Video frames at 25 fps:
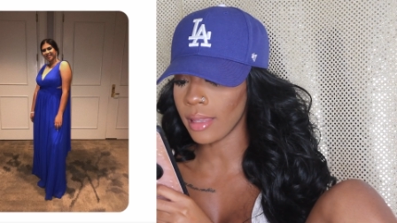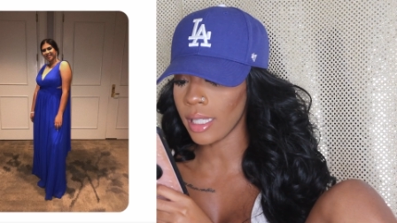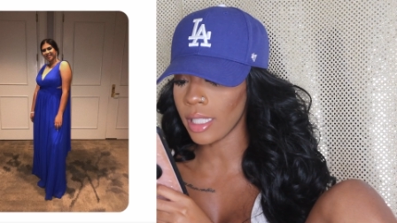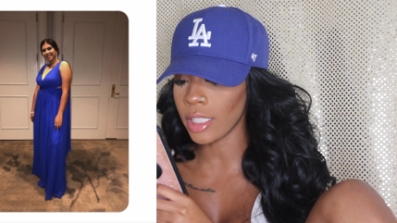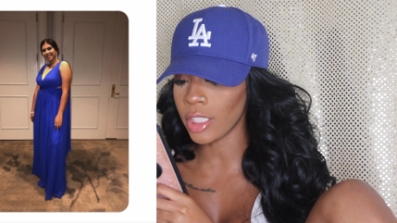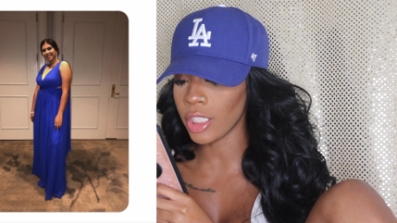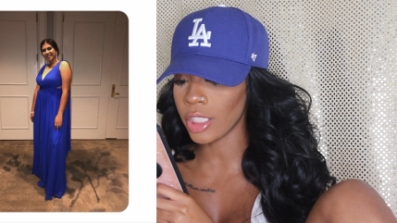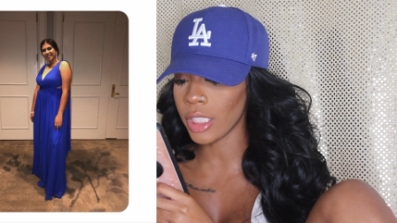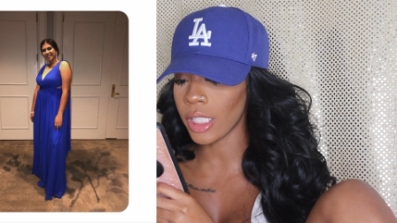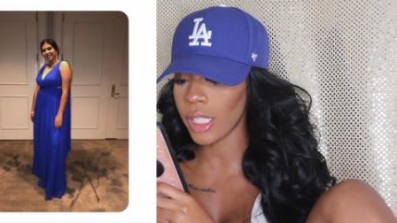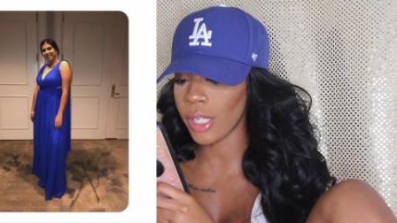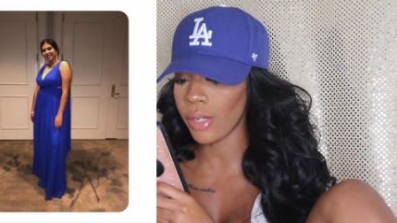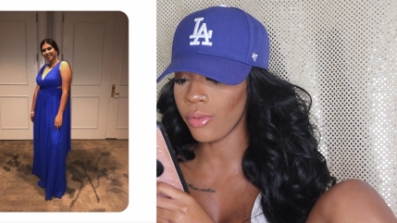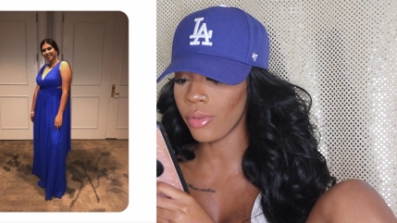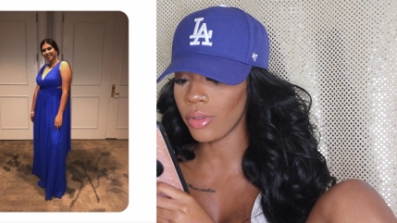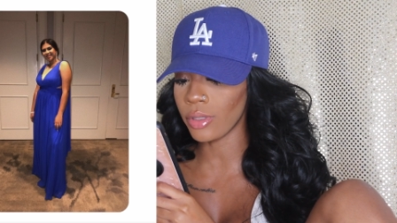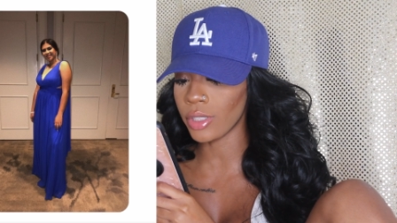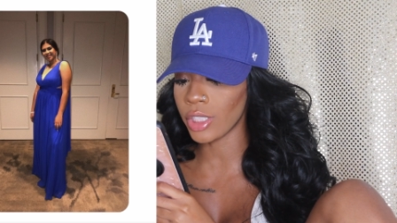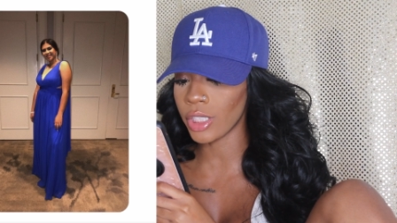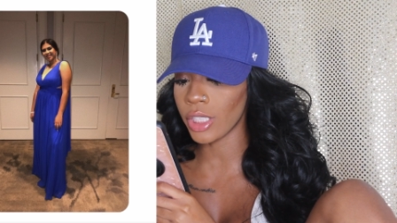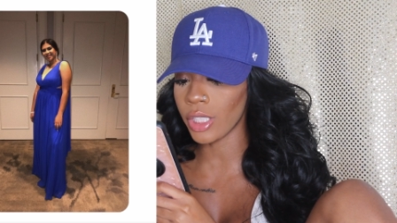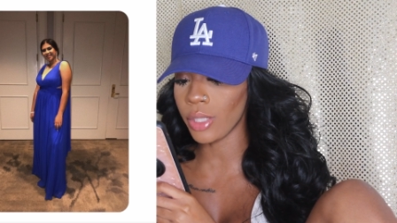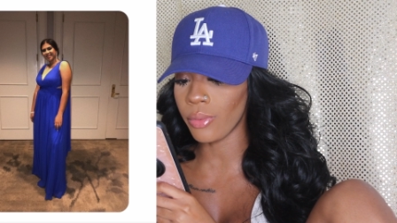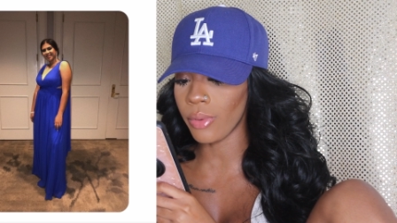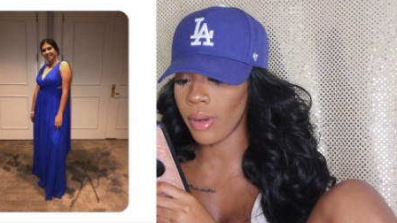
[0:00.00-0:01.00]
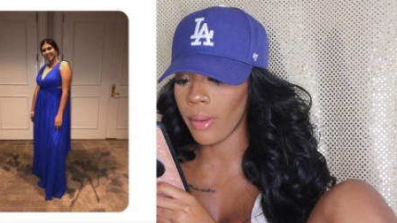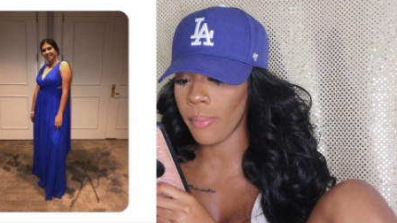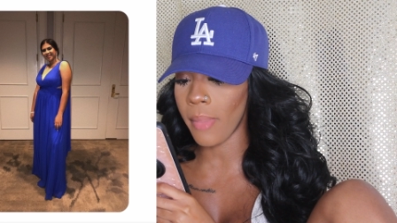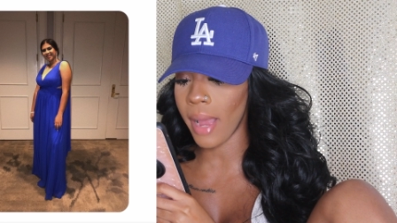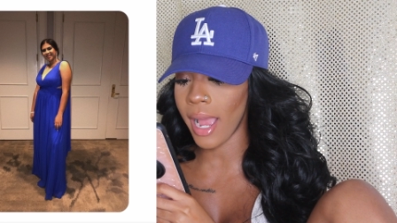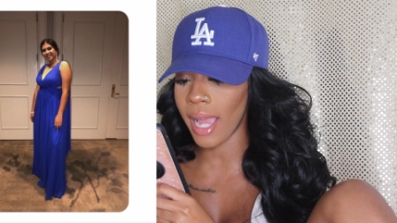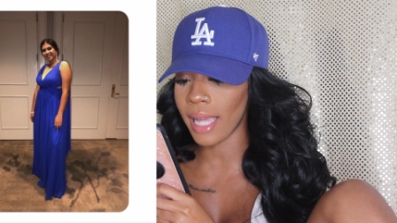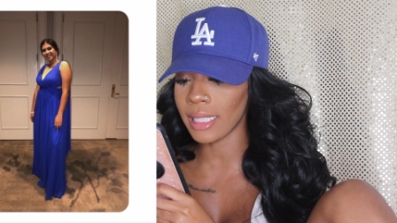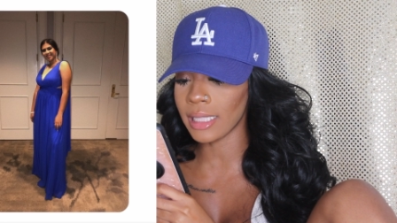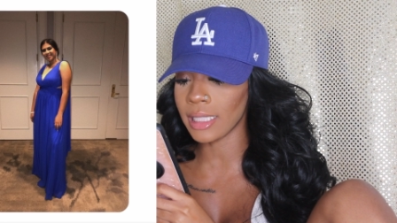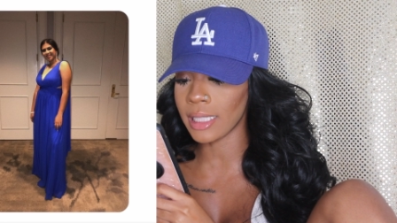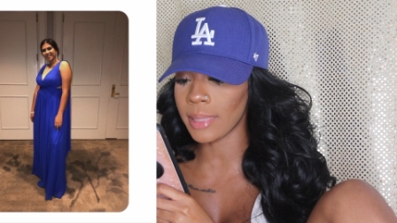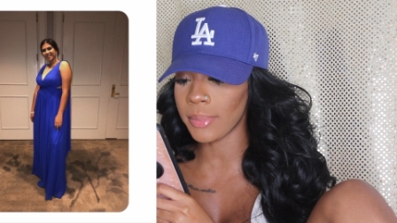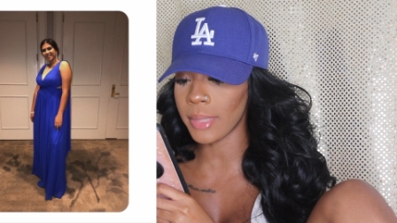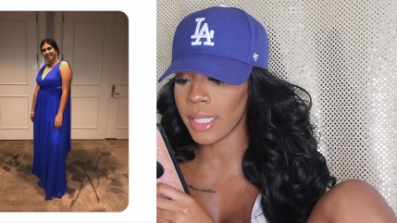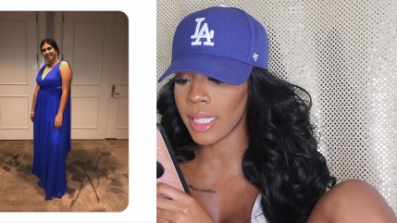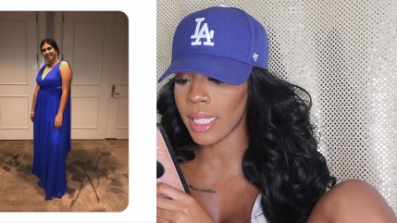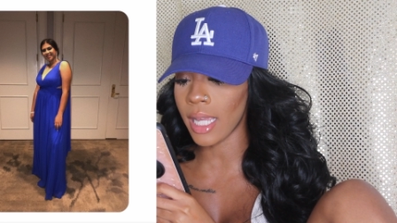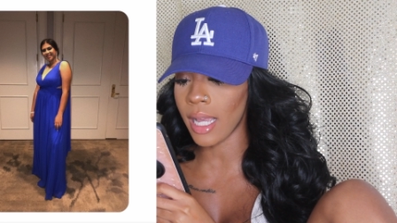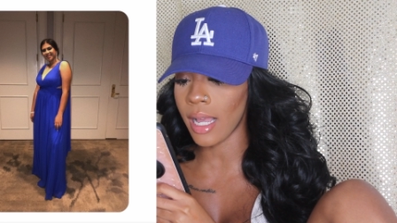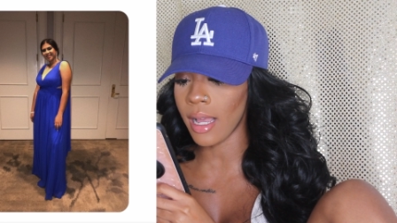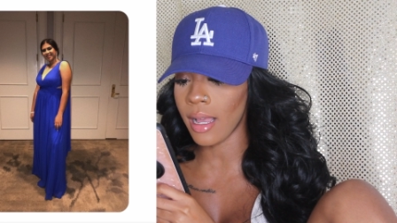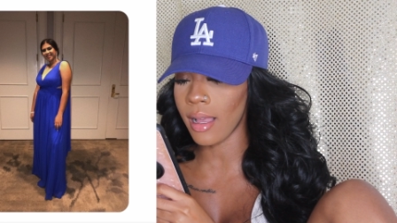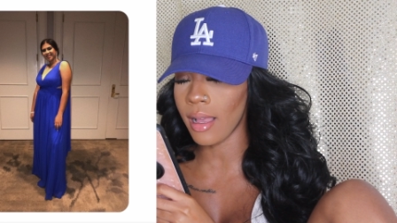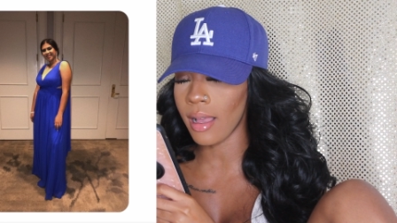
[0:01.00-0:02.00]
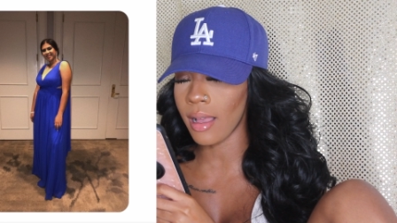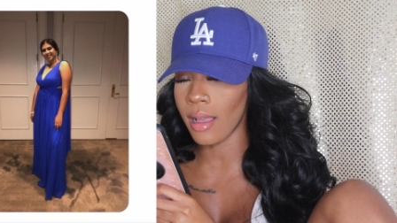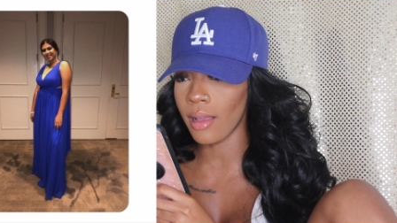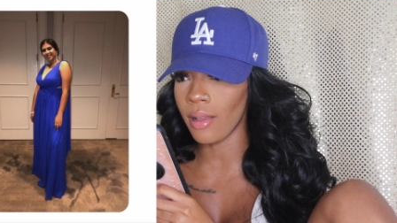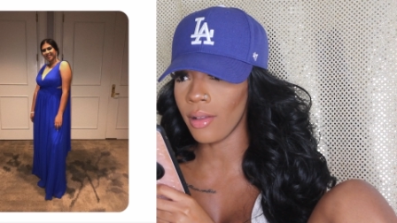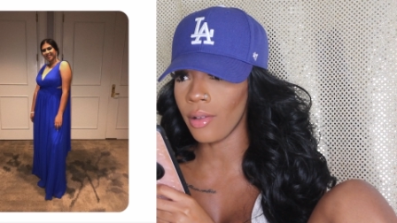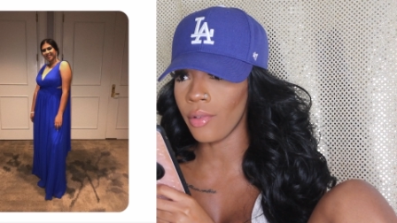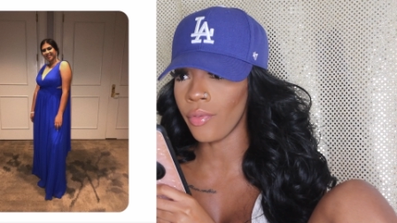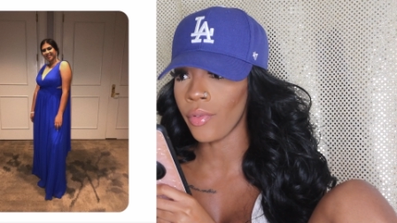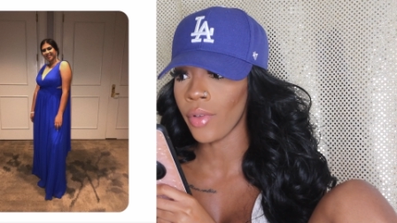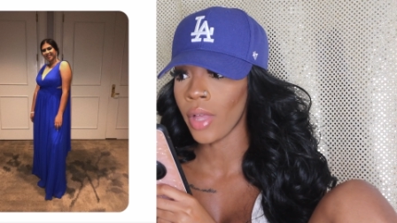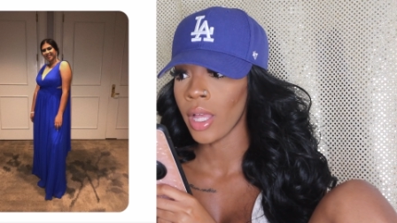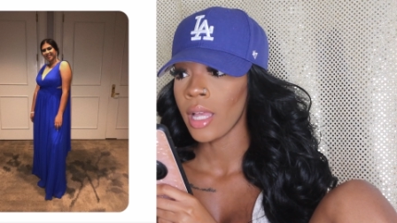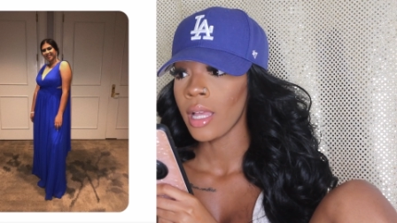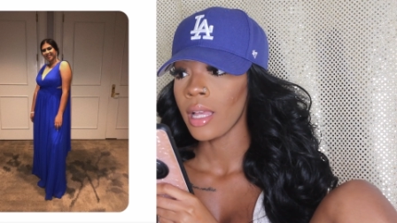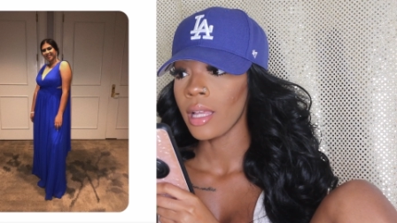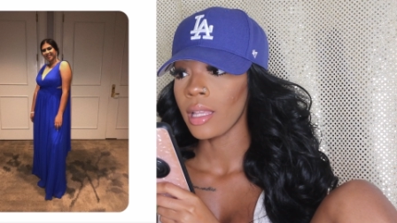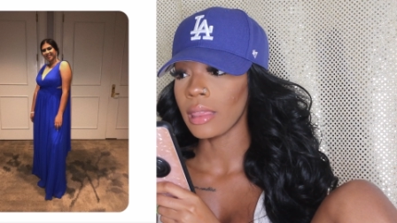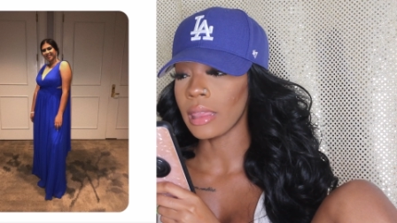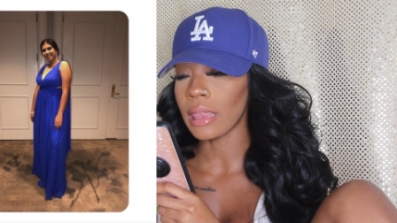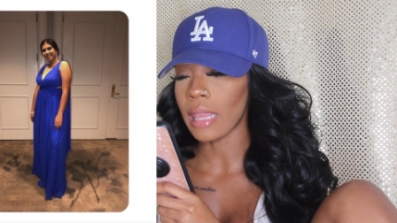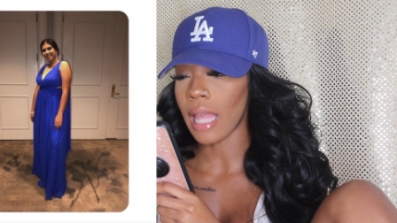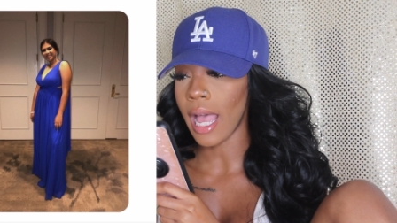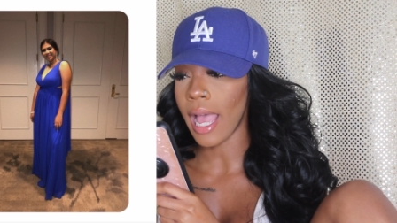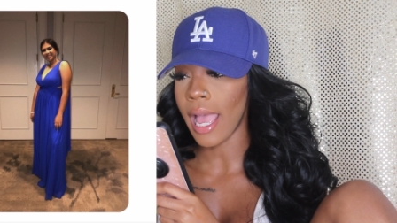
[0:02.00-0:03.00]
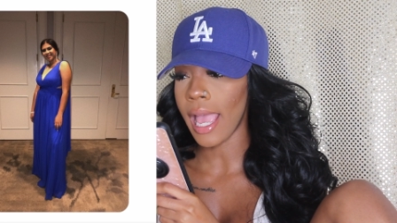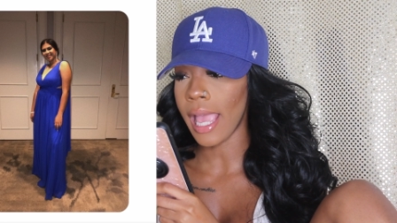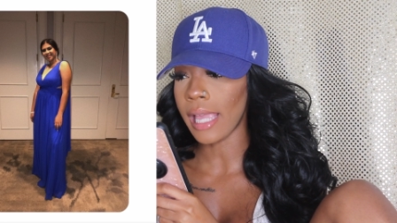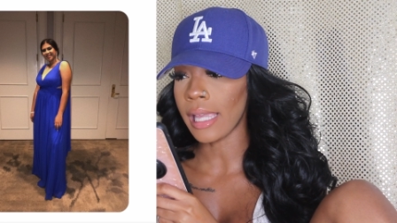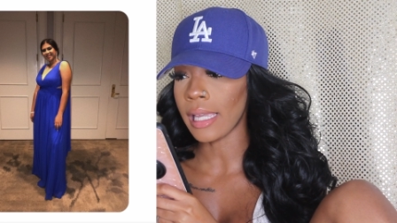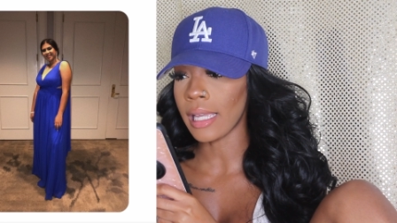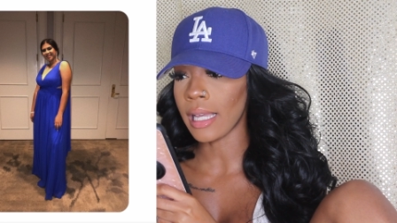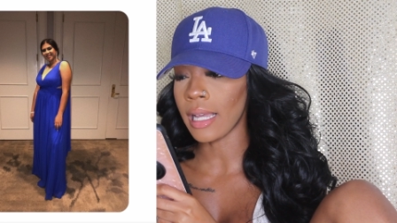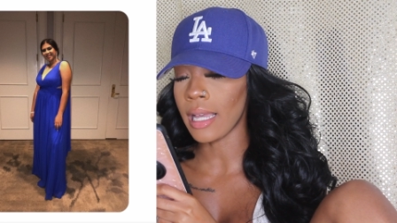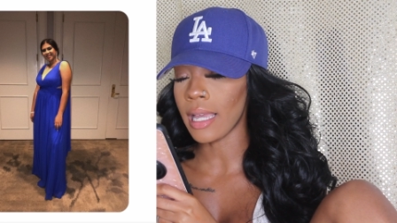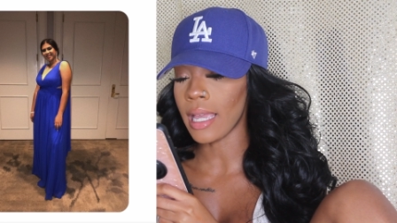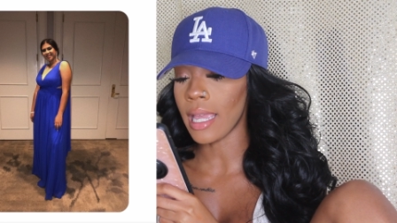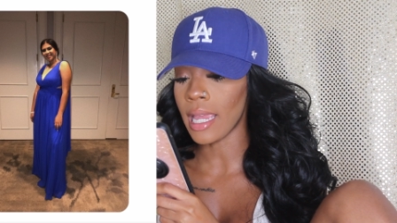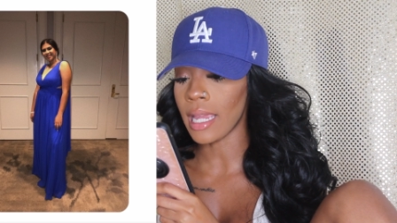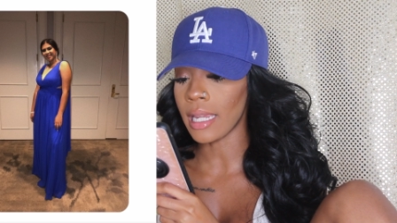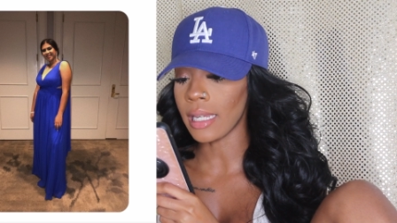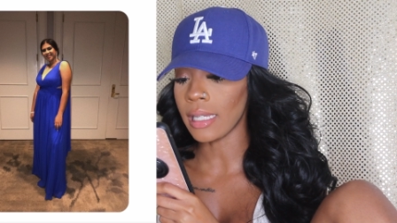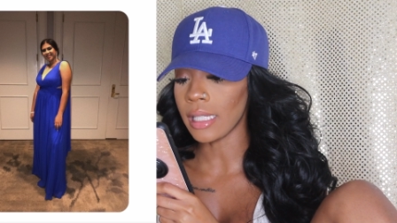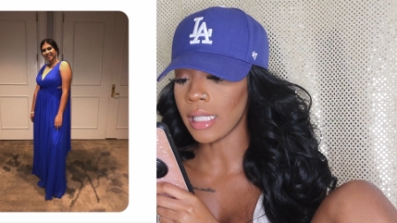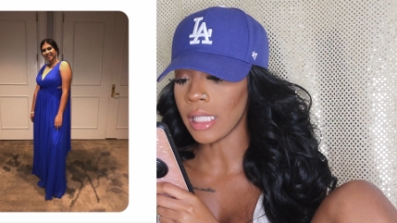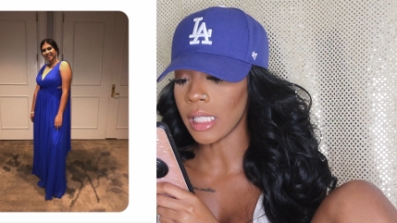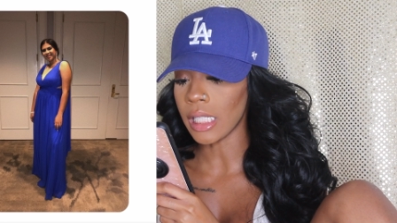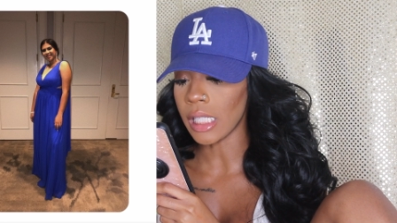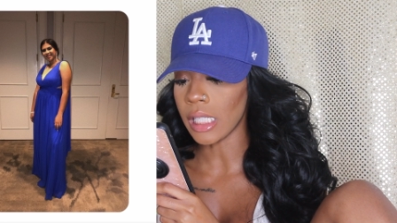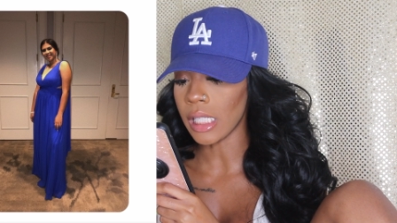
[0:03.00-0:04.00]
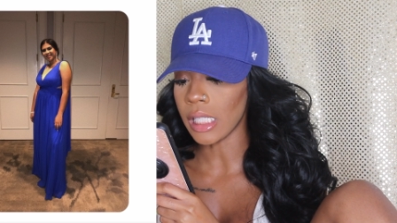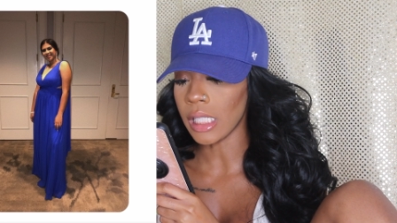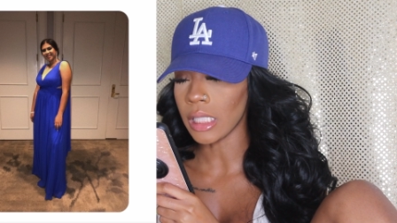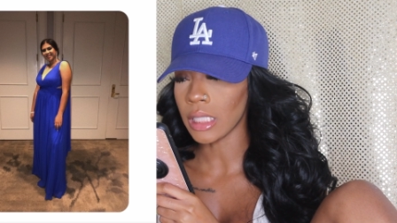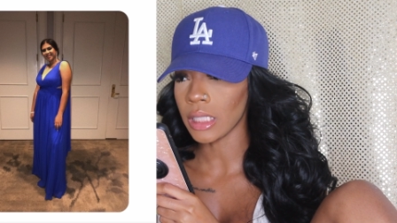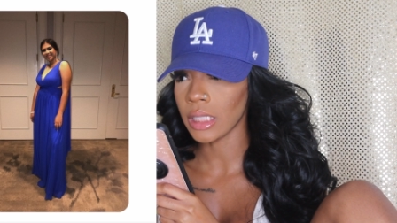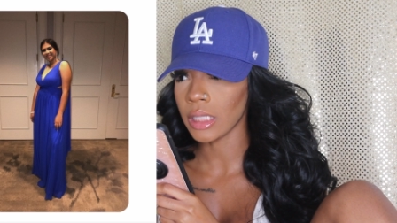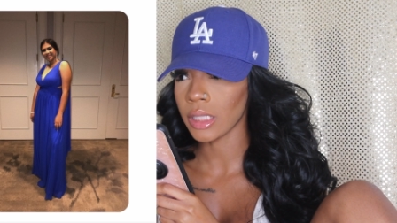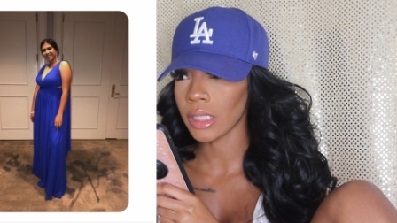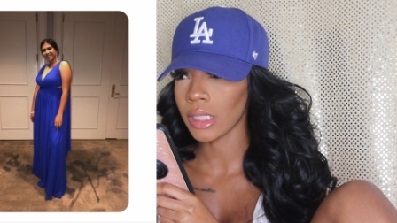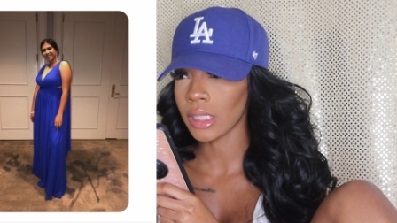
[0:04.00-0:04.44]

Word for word: think she she reminds me of like an indie,